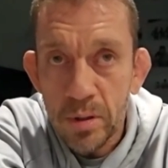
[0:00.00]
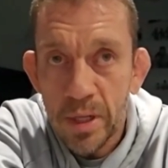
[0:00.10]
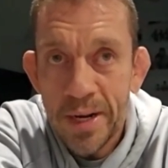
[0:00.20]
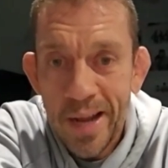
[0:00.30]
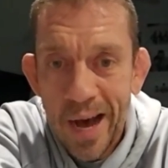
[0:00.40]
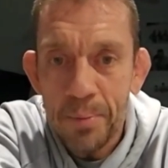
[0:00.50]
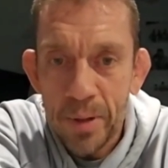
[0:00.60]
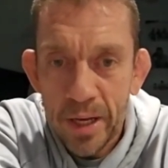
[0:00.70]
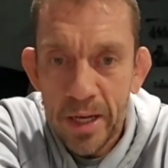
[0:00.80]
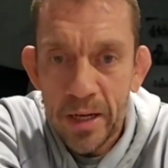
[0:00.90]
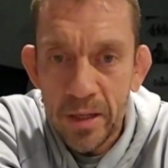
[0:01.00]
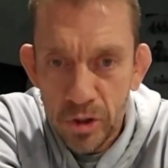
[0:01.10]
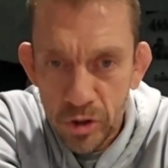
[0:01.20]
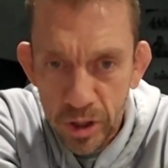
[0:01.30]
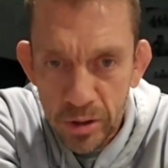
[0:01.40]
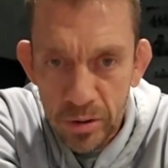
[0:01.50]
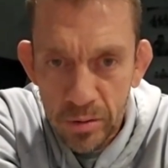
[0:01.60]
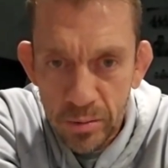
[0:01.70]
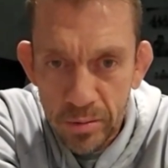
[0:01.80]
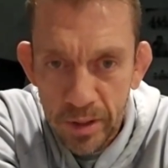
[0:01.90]
to not play
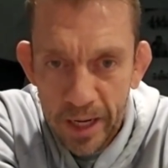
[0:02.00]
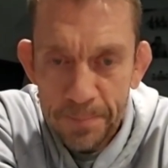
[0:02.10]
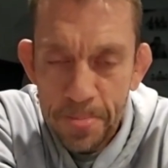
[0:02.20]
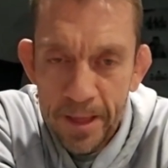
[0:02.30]
jiu-jitsu. Like,